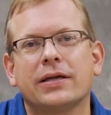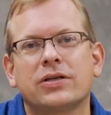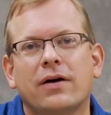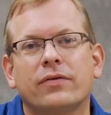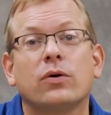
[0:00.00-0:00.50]
is
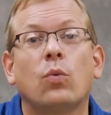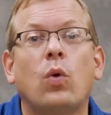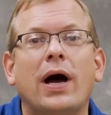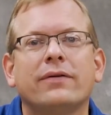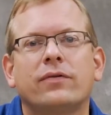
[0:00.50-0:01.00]
offered in a
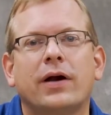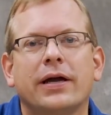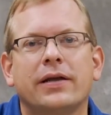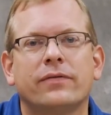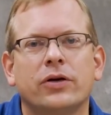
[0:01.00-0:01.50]
wide
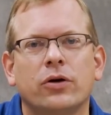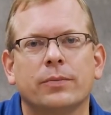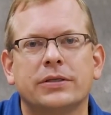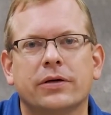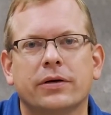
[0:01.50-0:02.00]
variety of inert
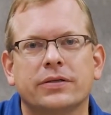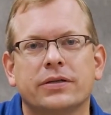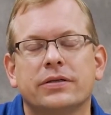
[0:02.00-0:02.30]
materials,